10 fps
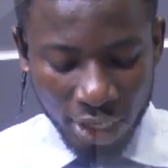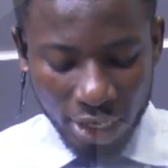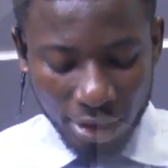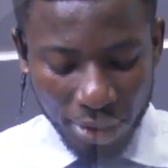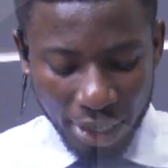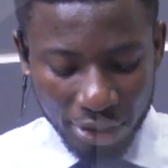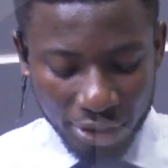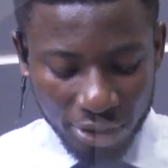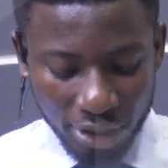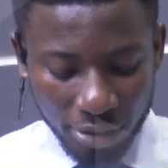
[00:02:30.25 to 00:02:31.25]
about
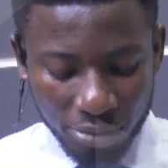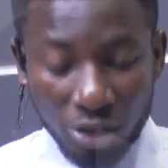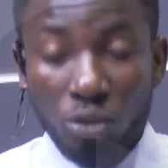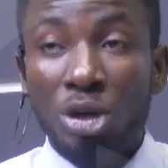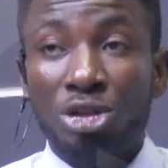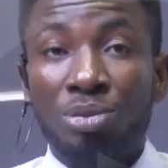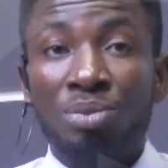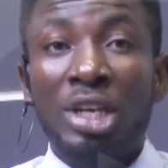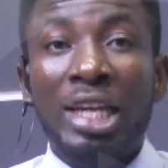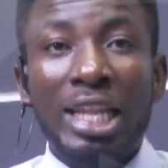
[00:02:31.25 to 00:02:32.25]
this situation.
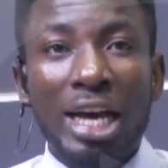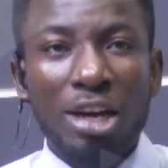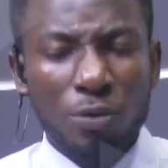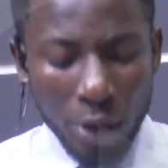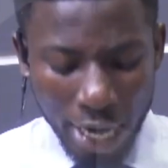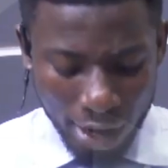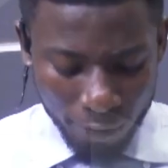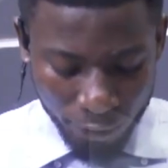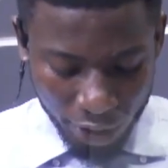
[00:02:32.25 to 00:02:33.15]
Now, if we have